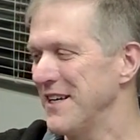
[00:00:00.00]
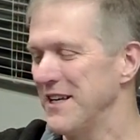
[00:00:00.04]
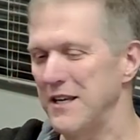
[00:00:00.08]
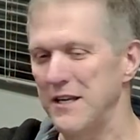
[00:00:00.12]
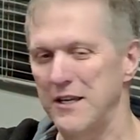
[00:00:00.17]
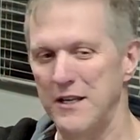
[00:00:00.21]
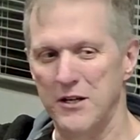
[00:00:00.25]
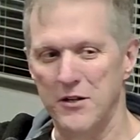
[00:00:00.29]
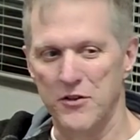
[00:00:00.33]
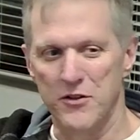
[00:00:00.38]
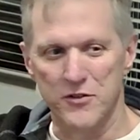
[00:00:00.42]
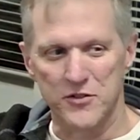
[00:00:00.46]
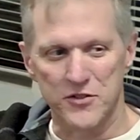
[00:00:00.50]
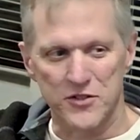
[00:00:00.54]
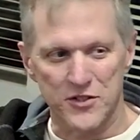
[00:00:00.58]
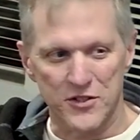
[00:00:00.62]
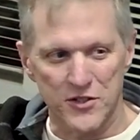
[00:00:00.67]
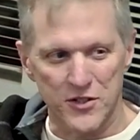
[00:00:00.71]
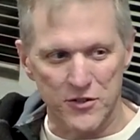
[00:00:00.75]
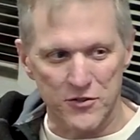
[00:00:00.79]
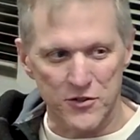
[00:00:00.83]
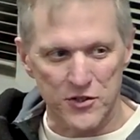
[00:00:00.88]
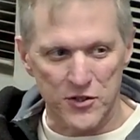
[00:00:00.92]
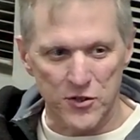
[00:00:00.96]
You know,
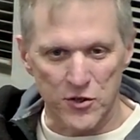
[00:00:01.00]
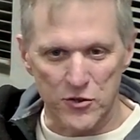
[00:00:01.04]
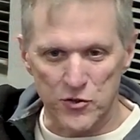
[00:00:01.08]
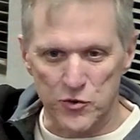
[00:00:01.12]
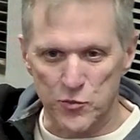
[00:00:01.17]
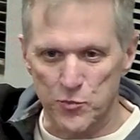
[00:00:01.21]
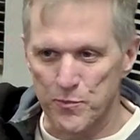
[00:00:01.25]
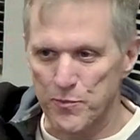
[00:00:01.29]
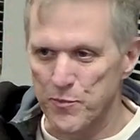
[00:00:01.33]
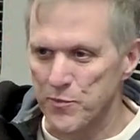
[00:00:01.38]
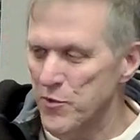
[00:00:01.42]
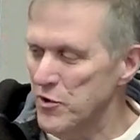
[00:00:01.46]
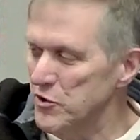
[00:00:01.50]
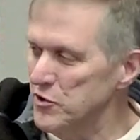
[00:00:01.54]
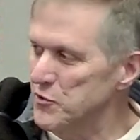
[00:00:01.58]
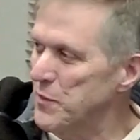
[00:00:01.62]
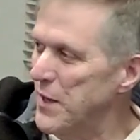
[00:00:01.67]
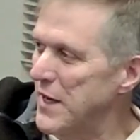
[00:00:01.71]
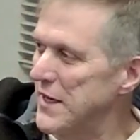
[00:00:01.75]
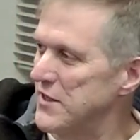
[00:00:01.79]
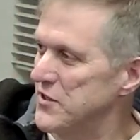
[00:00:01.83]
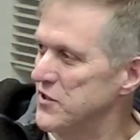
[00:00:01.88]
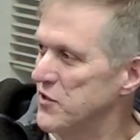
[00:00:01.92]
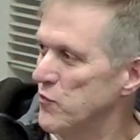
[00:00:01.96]
those
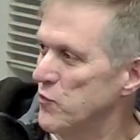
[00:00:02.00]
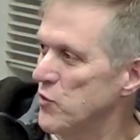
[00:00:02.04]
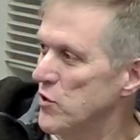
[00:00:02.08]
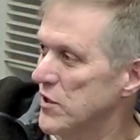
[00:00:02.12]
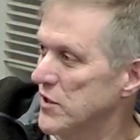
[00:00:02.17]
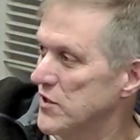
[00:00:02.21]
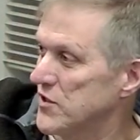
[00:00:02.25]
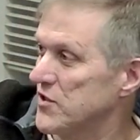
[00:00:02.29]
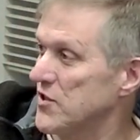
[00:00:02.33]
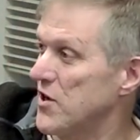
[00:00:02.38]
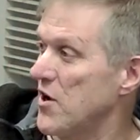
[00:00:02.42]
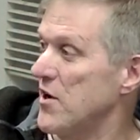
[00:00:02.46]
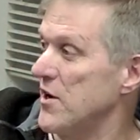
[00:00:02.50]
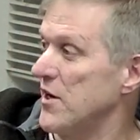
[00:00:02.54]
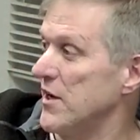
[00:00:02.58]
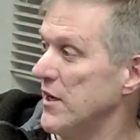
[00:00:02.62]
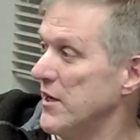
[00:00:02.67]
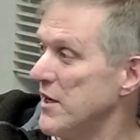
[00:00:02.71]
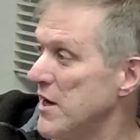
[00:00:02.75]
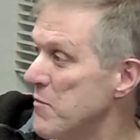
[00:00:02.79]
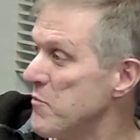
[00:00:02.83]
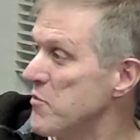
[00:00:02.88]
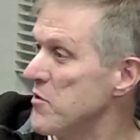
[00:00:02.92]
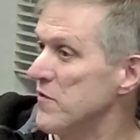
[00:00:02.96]
bodies of work started a
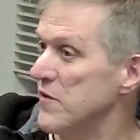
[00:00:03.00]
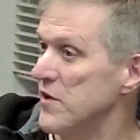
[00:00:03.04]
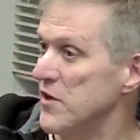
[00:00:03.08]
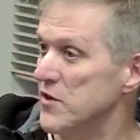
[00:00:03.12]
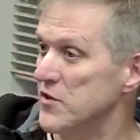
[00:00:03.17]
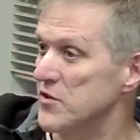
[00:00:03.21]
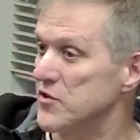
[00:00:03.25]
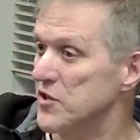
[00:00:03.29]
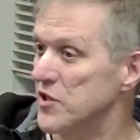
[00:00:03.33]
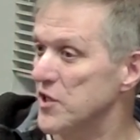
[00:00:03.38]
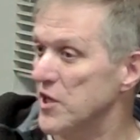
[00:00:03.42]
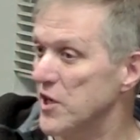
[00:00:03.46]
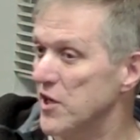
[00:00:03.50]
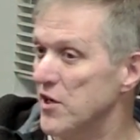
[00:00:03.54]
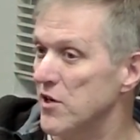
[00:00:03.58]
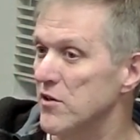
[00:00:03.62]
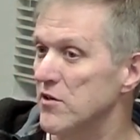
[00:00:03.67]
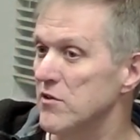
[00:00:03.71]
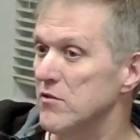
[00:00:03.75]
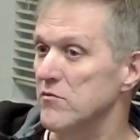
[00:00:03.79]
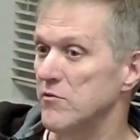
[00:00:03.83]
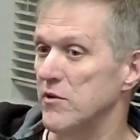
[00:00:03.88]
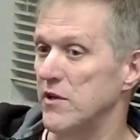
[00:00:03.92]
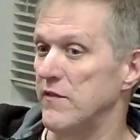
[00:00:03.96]
number of years
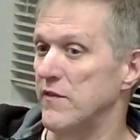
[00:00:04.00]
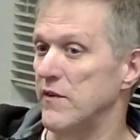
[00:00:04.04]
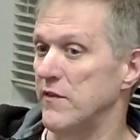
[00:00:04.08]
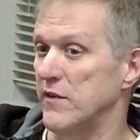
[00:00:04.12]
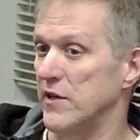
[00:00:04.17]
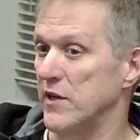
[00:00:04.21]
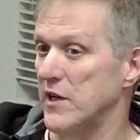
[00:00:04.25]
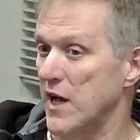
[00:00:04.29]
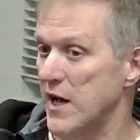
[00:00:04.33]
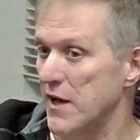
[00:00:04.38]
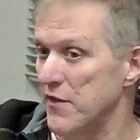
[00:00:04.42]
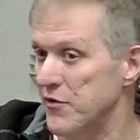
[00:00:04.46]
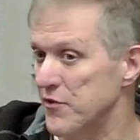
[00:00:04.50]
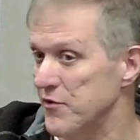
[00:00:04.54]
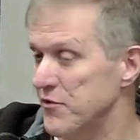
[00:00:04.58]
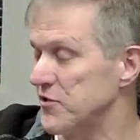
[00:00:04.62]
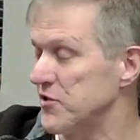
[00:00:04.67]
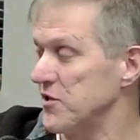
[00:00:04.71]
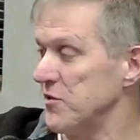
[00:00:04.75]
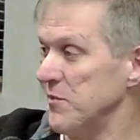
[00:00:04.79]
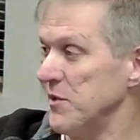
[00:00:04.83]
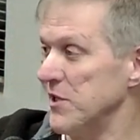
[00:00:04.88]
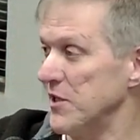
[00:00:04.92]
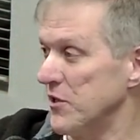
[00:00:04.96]
ago. We've even gone through
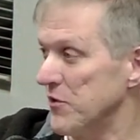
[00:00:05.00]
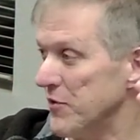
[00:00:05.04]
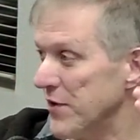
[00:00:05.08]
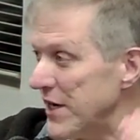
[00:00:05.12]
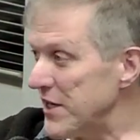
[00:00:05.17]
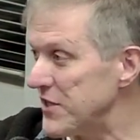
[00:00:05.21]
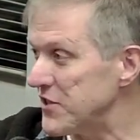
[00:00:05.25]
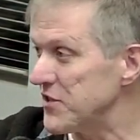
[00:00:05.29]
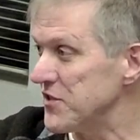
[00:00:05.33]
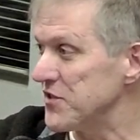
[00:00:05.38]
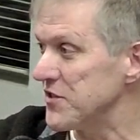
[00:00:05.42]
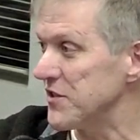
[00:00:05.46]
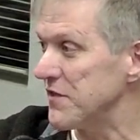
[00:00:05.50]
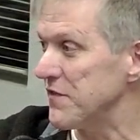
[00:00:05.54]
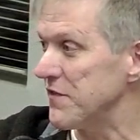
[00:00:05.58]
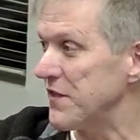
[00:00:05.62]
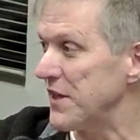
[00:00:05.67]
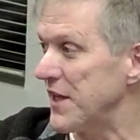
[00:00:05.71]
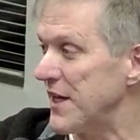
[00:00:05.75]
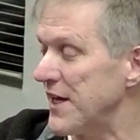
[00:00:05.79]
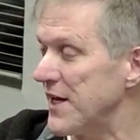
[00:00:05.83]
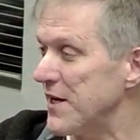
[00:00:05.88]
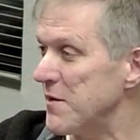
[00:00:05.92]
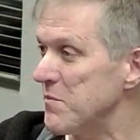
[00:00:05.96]
some iterations of
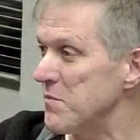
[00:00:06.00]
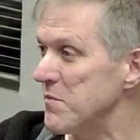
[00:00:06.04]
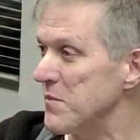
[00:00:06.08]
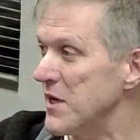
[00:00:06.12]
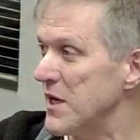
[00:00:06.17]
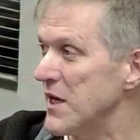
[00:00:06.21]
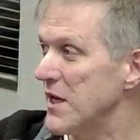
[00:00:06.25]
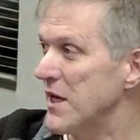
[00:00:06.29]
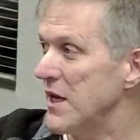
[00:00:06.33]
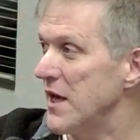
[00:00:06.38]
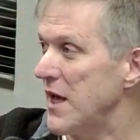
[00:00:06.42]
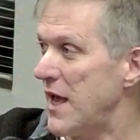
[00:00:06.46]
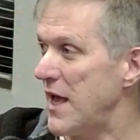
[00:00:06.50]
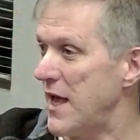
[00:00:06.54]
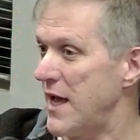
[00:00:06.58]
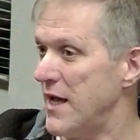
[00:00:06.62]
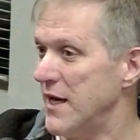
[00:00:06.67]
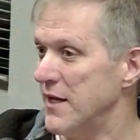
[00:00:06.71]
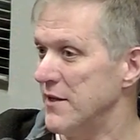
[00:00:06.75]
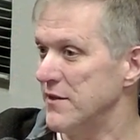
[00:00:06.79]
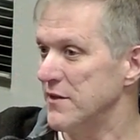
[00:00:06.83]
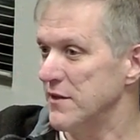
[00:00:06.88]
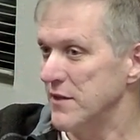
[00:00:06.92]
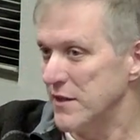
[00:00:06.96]
them,
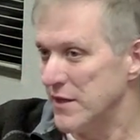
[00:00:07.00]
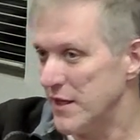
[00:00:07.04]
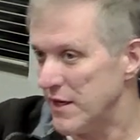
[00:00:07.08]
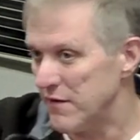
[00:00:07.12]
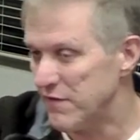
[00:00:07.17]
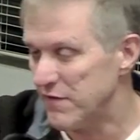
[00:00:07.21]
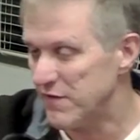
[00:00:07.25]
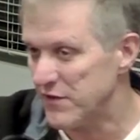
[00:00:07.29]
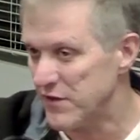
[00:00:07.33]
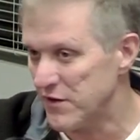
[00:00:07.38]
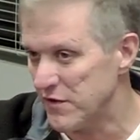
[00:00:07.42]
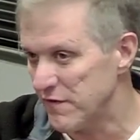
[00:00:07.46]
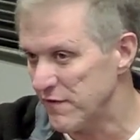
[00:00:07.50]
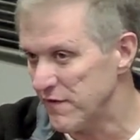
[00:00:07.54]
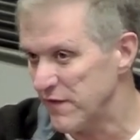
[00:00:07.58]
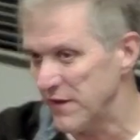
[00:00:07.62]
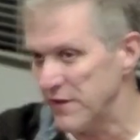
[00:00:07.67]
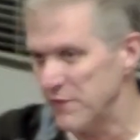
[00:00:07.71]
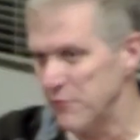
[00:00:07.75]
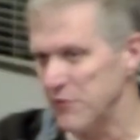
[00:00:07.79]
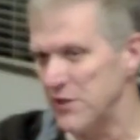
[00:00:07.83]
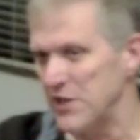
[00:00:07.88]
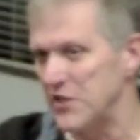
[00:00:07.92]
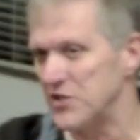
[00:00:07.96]
and they've
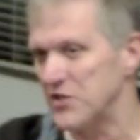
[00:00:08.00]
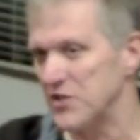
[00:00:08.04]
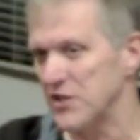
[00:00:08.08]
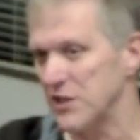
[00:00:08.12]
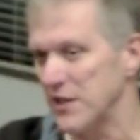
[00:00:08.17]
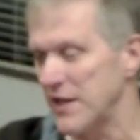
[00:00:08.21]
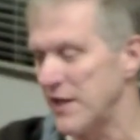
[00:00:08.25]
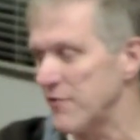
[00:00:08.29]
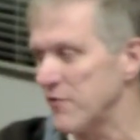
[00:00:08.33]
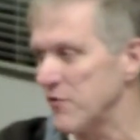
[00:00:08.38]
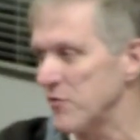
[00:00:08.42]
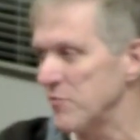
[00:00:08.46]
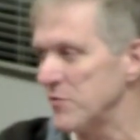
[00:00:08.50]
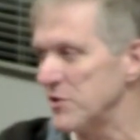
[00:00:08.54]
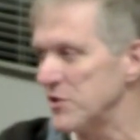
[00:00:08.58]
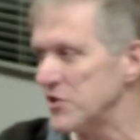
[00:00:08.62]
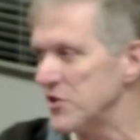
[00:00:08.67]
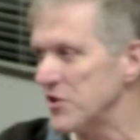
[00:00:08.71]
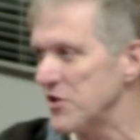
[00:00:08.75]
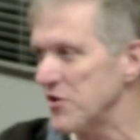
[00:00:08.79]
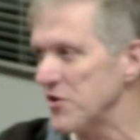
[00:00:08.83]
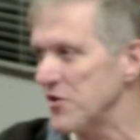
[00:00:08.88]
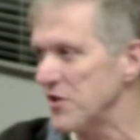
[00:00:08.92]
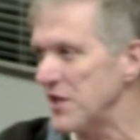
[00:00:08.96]
reached a level of
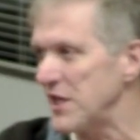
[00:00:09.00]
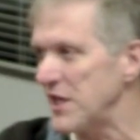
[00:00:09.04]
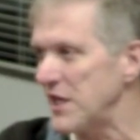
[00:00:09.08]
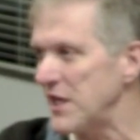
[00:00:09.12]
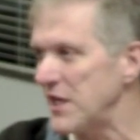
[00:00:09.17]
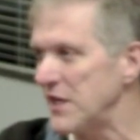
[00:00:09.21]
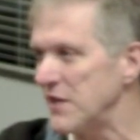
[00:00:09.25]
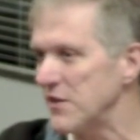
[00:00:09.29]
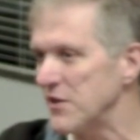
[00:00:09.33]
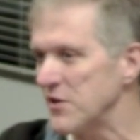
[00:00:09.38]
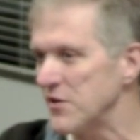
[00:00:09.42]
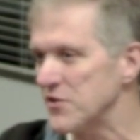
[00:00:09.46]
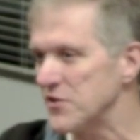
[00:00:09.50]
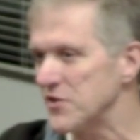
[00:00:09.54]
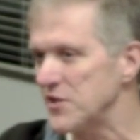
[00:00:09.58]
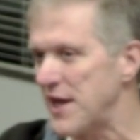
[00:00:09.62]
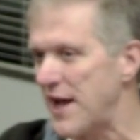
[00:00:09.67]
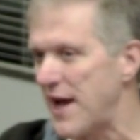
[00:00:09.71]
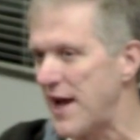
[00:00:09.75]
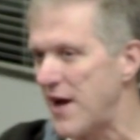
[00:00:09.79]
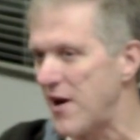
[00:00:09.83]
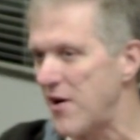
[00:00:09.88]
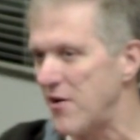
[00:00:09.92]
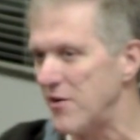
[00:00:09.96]
maturity, and there's
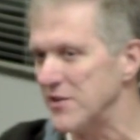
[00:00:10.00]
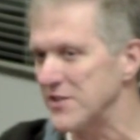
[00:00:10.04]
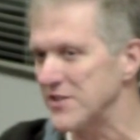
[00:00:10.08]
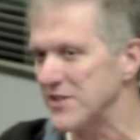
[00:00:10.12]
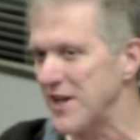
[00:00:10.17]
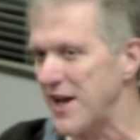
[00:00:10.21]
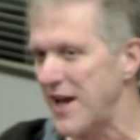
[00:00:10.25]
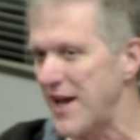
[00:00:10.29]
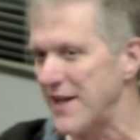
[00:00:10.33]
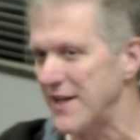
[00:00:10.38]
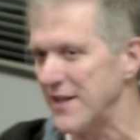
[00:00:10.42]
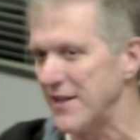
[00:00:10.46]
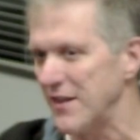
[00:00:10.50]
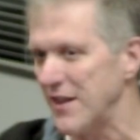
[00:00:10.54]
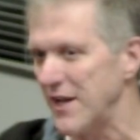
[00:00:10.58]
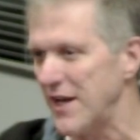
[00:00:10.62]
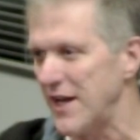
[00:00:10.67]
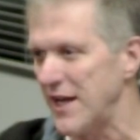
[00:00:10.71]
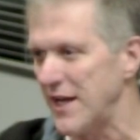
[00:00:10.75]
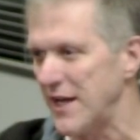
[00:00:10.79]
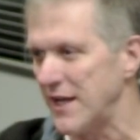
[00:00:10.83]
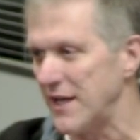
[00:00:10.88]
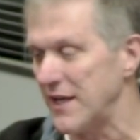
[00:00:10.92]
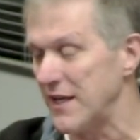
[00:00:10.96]
now, it's kind of
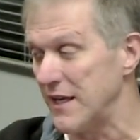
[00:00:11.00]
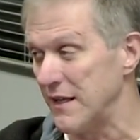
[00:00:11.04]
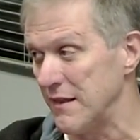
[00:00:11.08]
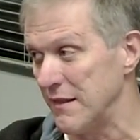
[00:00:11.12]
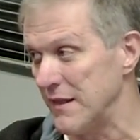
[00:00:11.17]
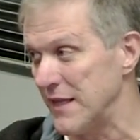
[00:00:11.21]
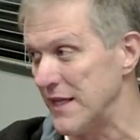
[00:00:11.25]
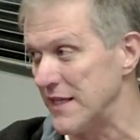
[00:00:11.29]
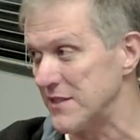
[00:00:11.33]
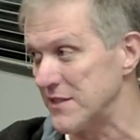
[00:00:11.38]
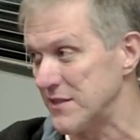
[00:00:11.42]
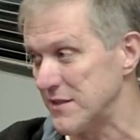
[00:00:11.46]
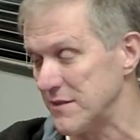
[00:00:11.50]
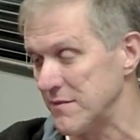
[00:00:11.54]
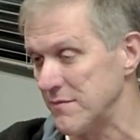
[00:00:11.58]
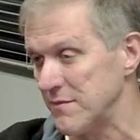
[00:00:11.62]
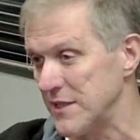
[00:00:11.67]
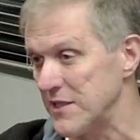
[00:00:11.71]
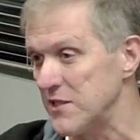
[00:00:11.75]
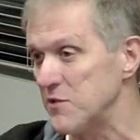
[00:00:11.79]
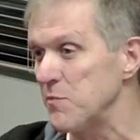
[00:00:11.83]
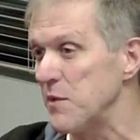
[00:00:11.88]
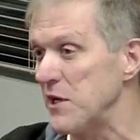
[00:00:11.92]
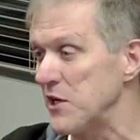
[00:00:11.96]
like,
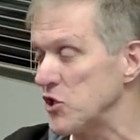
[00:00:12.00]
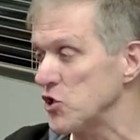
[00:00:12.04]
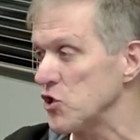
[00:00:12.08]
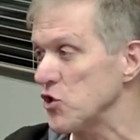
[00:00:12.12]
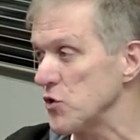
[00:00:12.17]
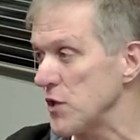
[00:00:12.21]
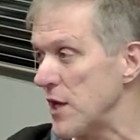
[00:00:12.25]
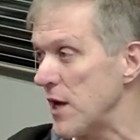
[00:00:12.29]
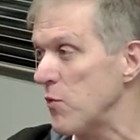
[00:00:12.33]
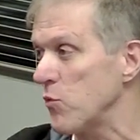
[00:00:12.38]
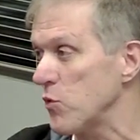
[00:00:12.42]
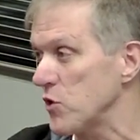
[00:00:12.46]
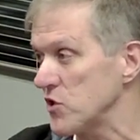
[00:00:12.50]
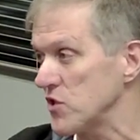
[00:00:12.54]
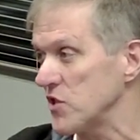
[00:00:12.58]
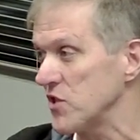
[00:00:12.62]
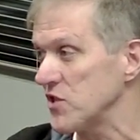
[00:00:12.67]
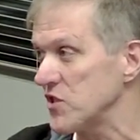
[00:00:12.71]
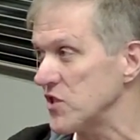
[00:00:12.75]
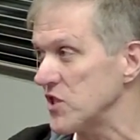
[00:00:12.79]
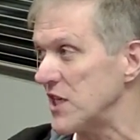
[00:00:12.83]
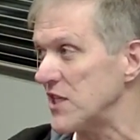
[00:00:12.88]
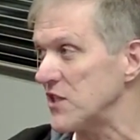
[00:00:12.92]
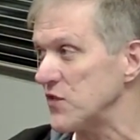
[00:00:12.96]
let's make sure that we're
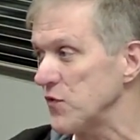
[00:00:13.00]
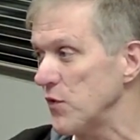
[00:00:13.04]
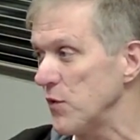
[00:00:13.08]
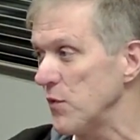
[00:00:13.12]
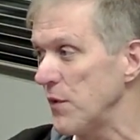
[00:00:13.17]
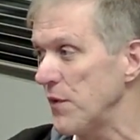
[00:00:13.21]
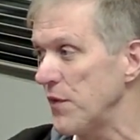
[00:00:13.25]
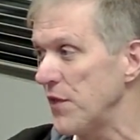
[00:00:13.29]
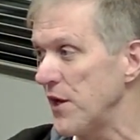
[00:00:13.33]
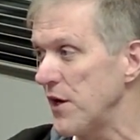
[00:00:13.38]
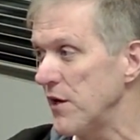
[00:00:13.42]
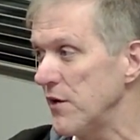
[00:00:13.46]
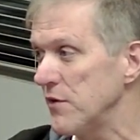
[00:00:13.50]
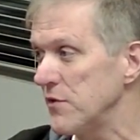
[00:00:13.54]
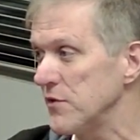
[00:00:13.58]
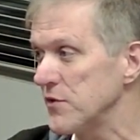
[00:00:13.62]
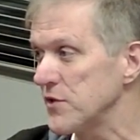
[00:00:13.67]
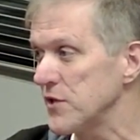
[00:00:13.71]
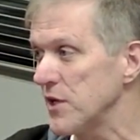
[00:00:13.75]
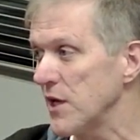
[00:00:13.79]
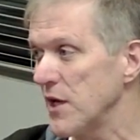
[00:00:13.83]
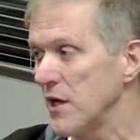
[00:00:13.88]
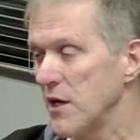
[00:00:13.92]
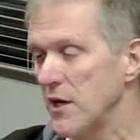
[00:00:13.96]
successful with
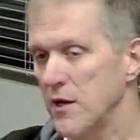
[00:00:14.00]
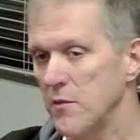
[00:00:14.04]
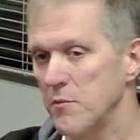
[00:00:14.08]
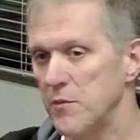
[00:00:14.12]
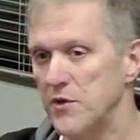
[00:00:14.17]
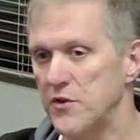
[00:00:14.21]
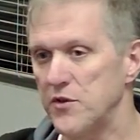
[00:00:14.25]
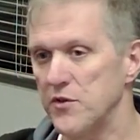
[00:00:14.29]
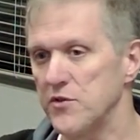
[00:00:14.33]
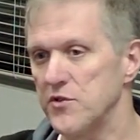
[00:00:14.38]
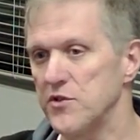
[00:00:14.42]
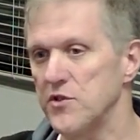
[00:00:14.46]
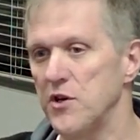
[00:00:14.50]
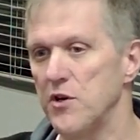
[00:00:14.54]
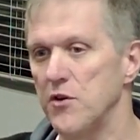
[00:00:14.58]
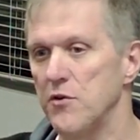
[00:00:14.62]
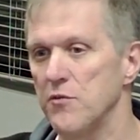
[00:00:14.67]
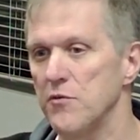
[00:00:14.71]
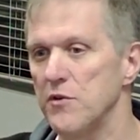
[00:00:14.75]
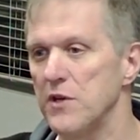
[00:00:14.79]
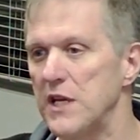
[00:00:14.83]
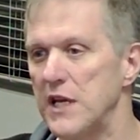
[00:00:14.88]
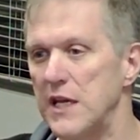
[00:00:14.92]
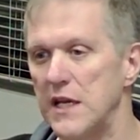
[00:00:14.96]
those. But there's
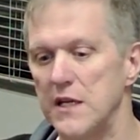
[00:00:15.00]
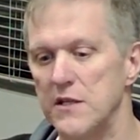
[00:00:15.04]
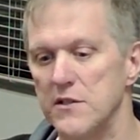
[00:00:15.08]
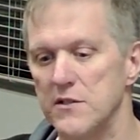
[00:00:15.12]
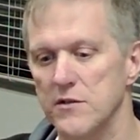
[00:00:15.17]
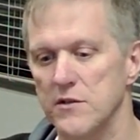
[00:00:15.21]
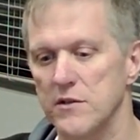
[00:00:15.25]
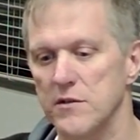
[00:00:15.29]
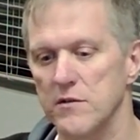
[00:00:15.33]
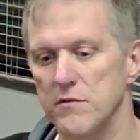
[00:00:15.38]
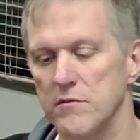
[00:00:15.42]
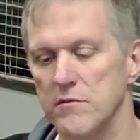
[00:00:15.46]
no need to,